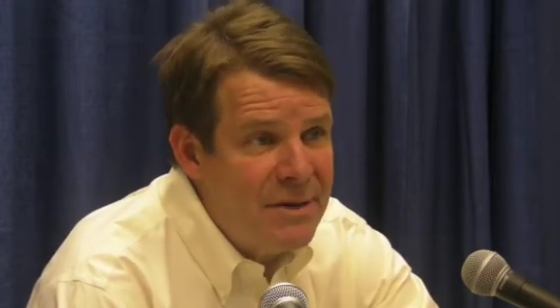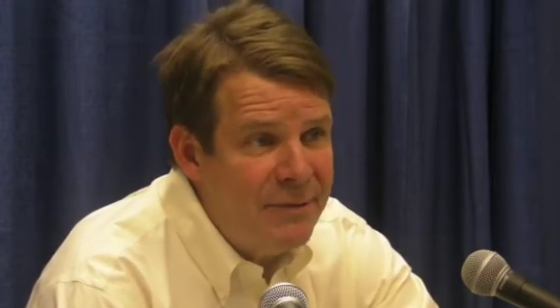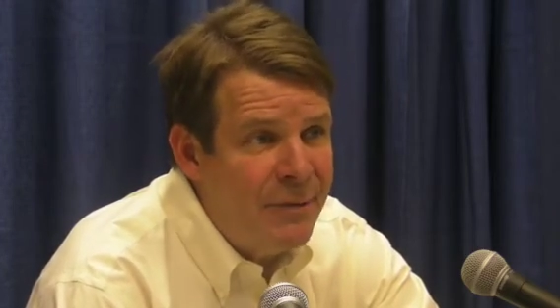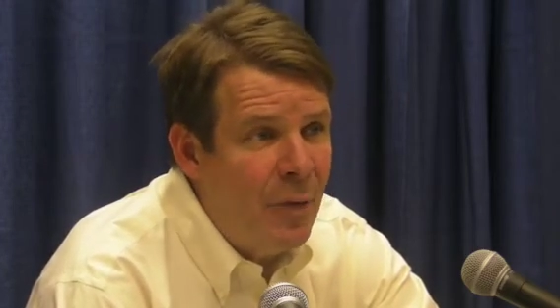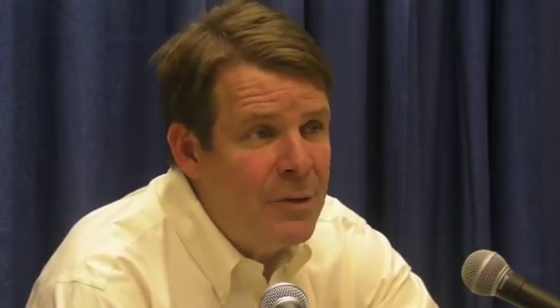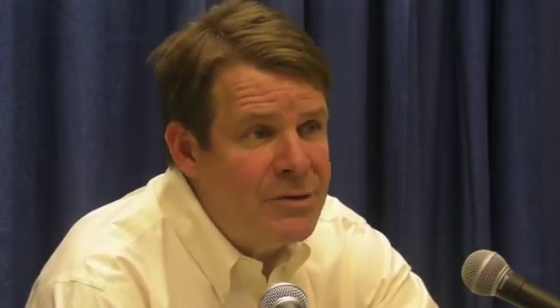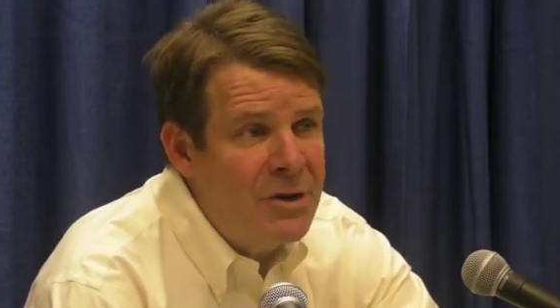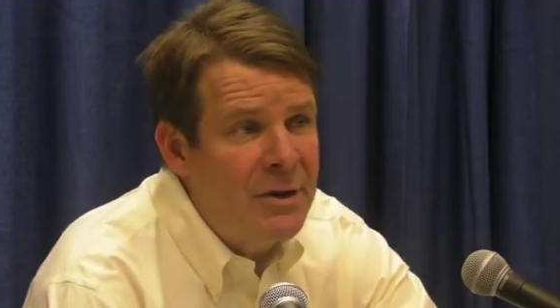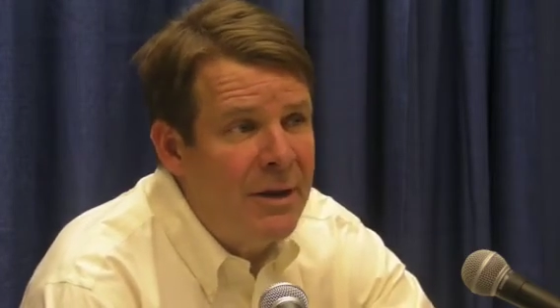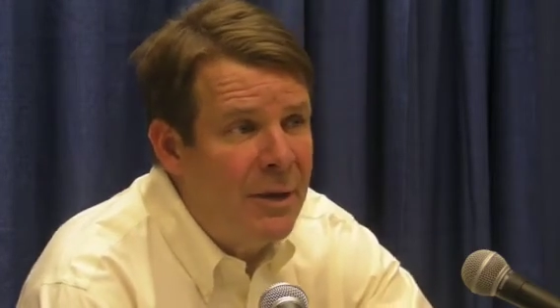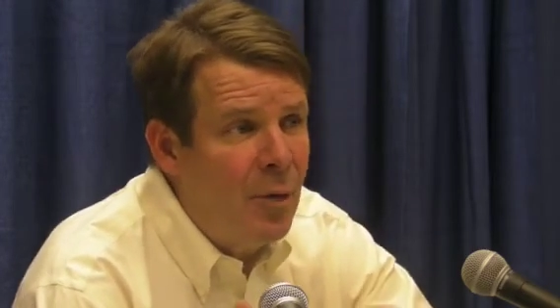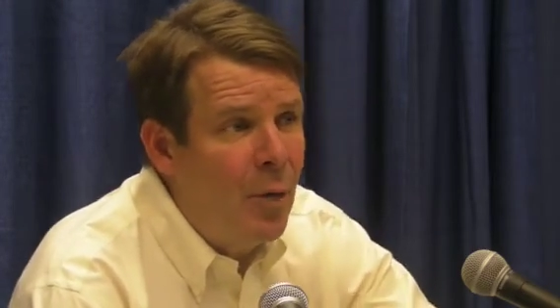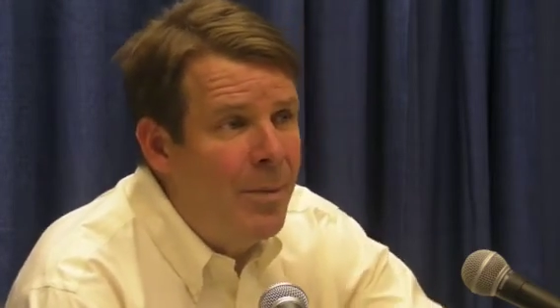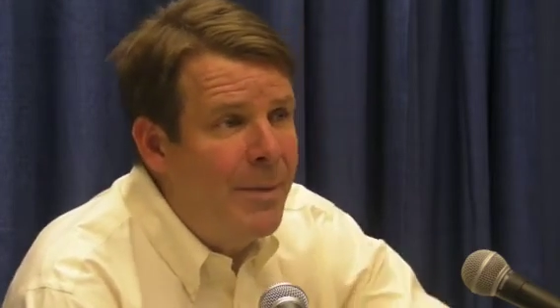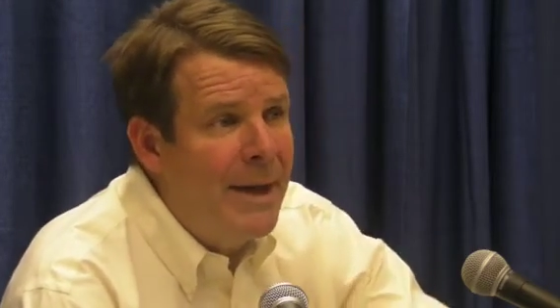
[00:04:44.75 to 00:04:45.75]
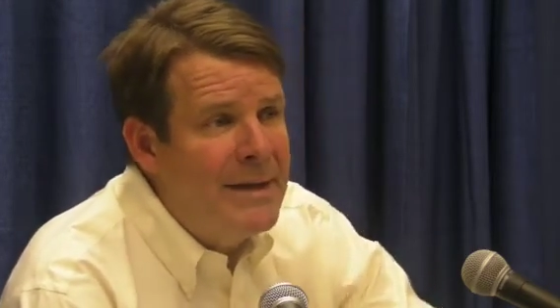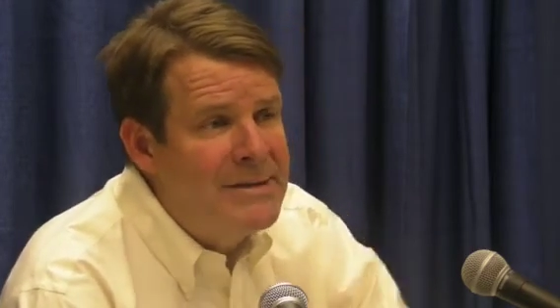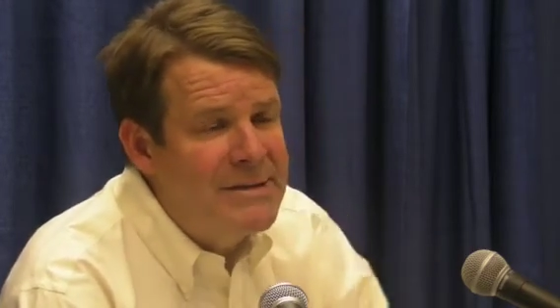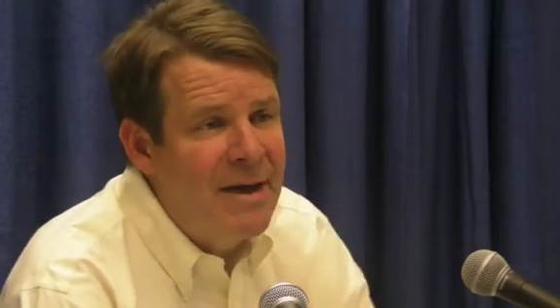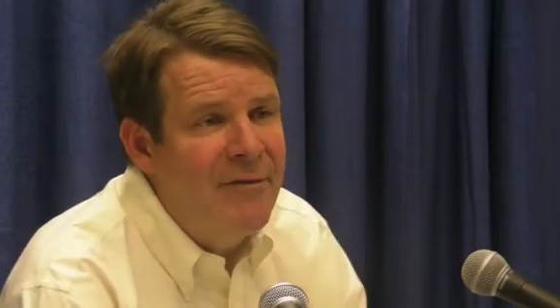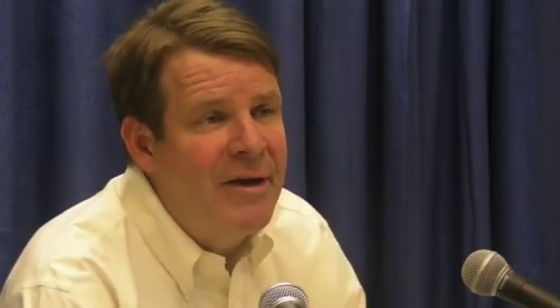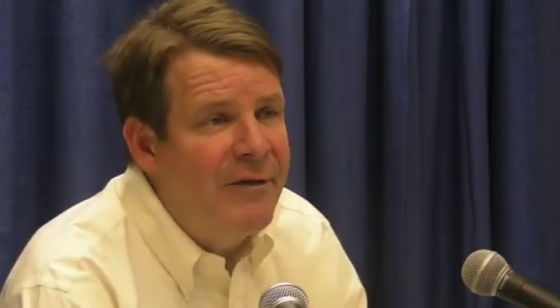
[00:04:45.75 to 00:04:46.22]
And fortunately, we made
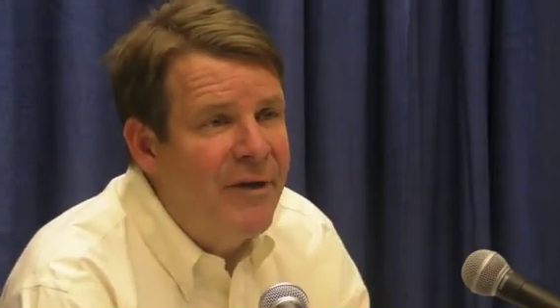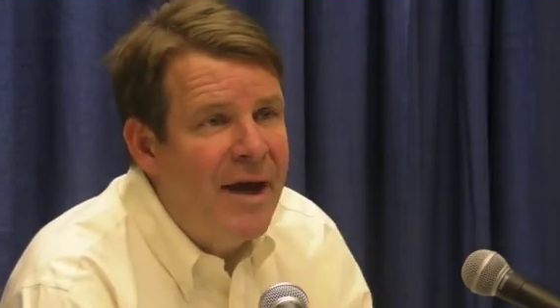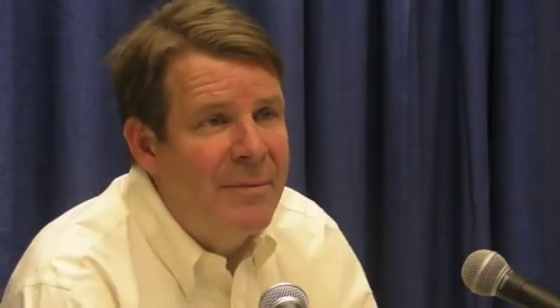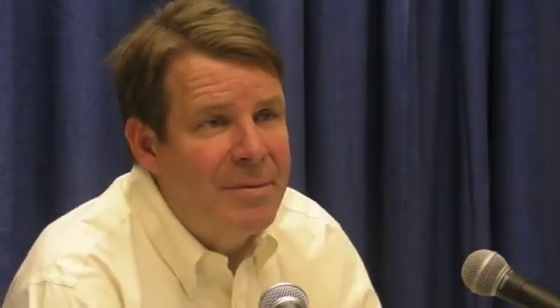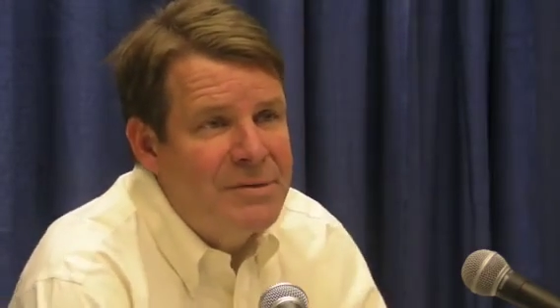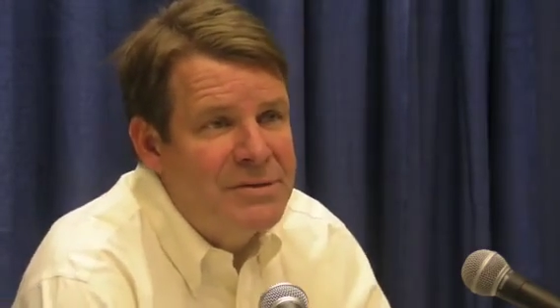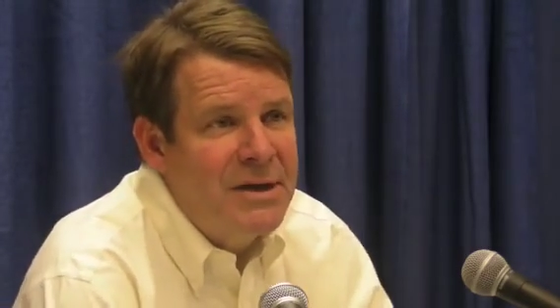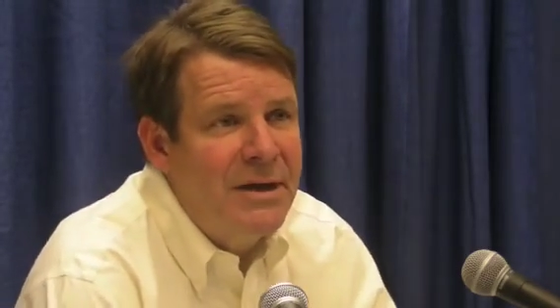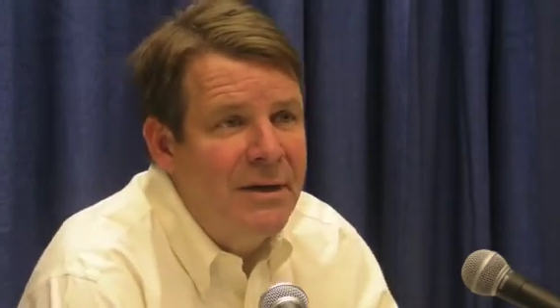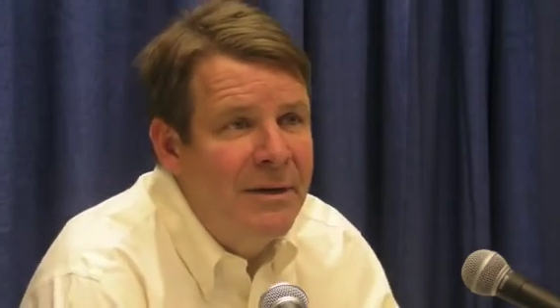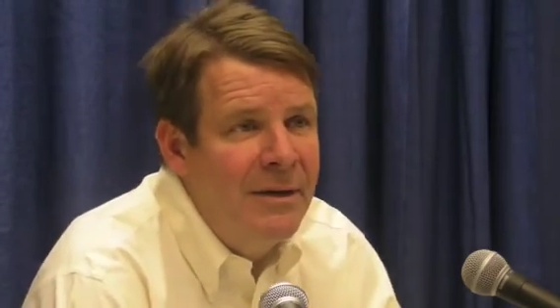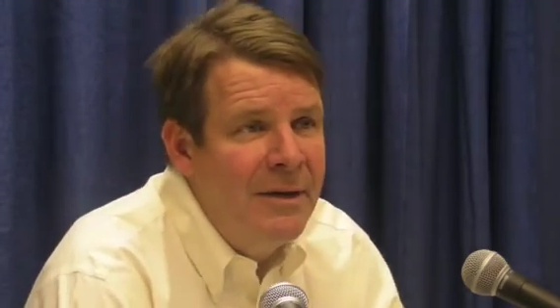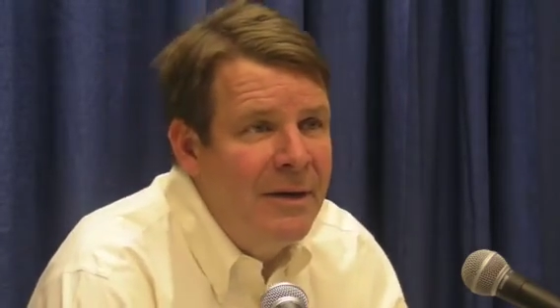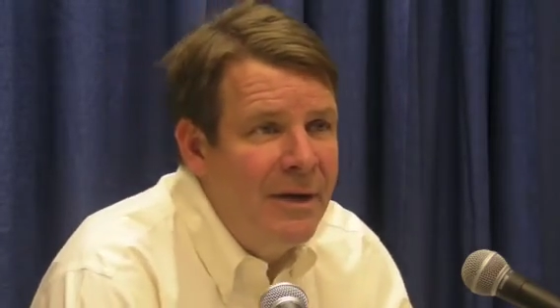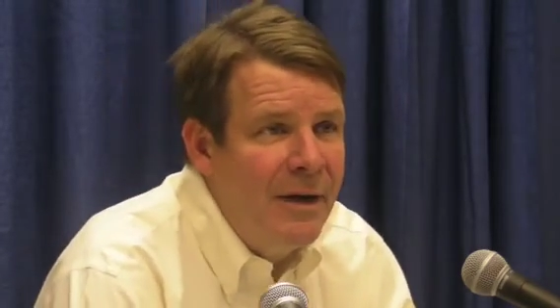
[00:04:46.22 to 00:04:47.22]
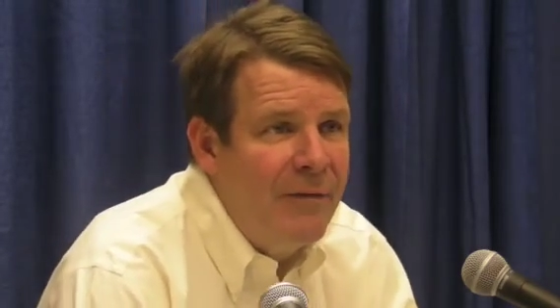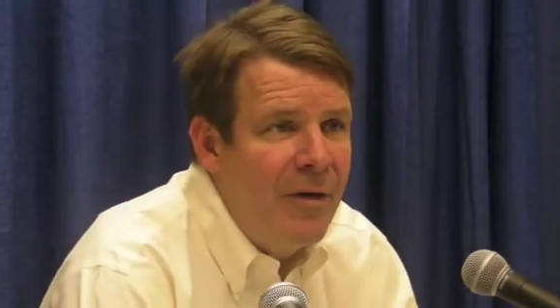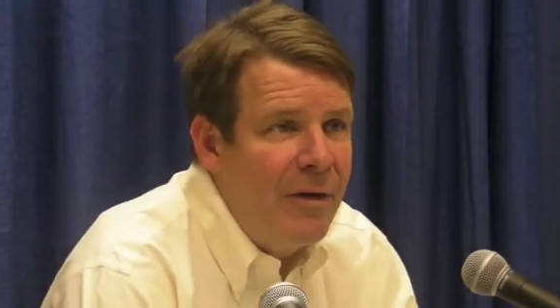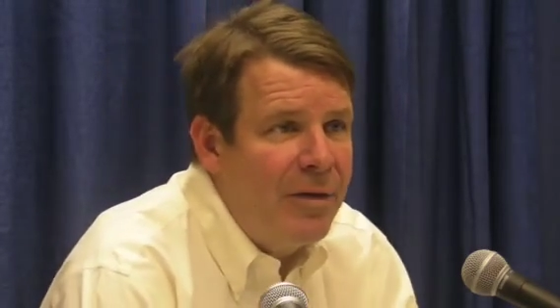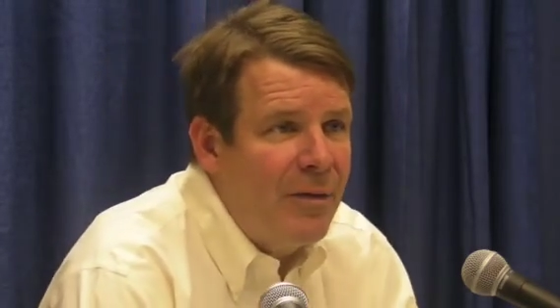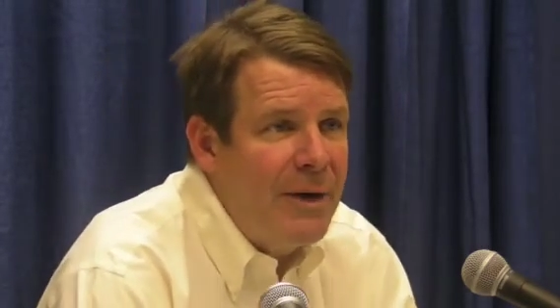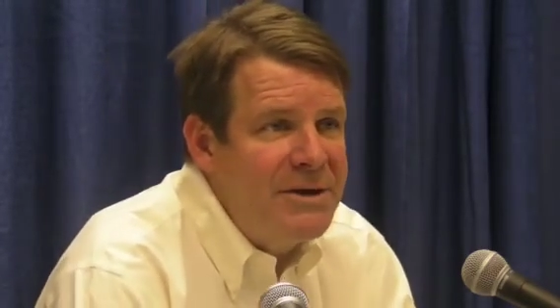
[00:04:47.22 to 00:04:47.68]
seventy-five percent of
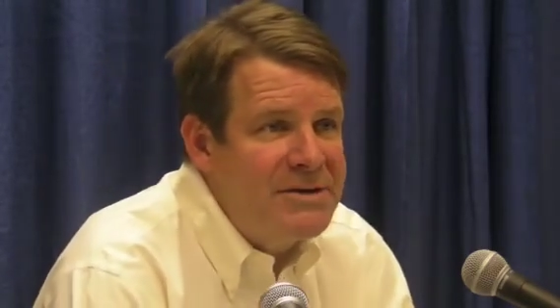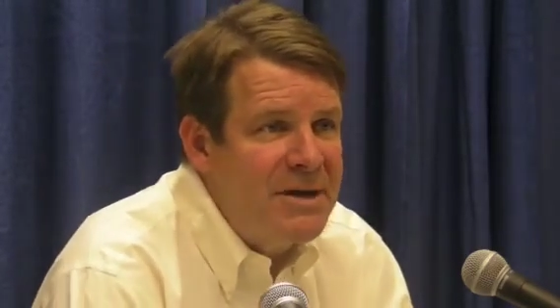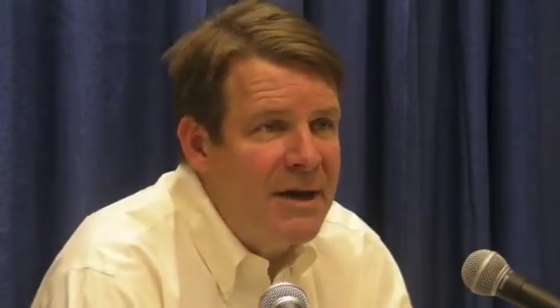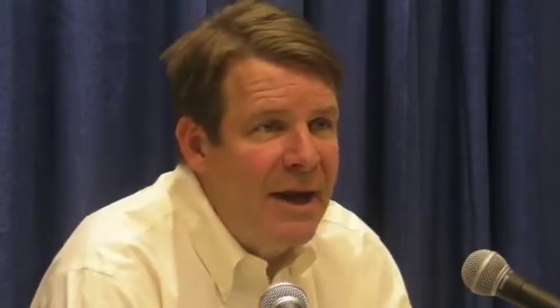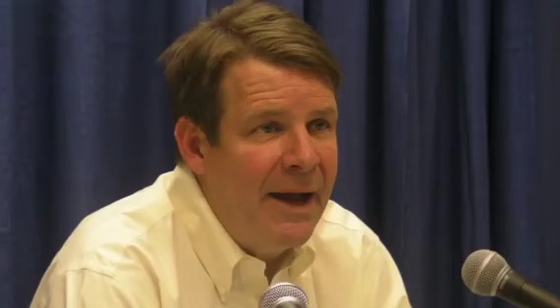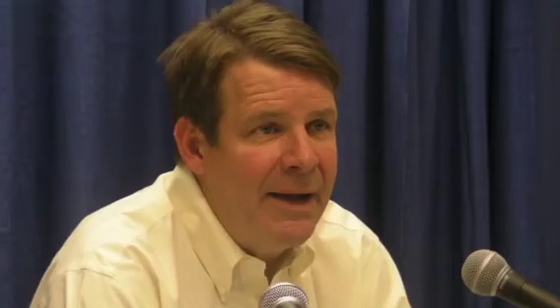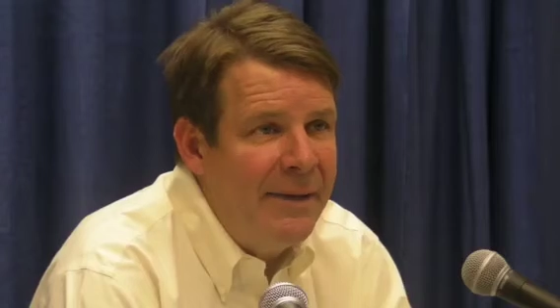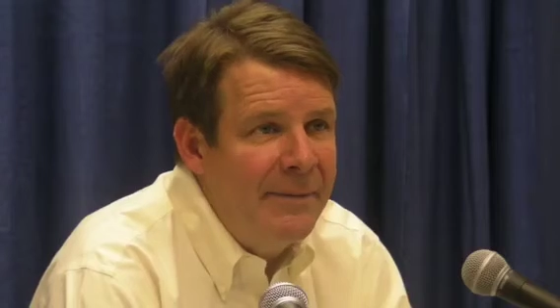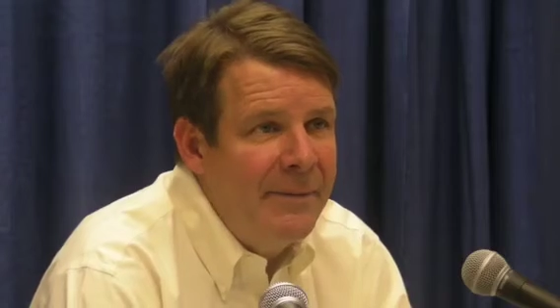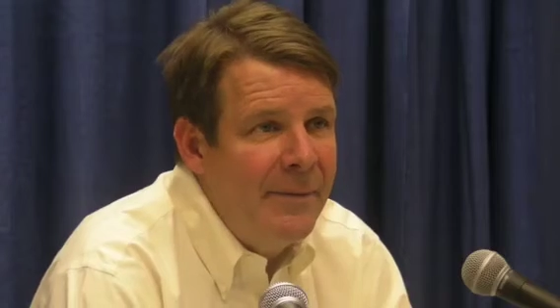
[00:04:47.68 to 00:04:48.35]
our threes tonight.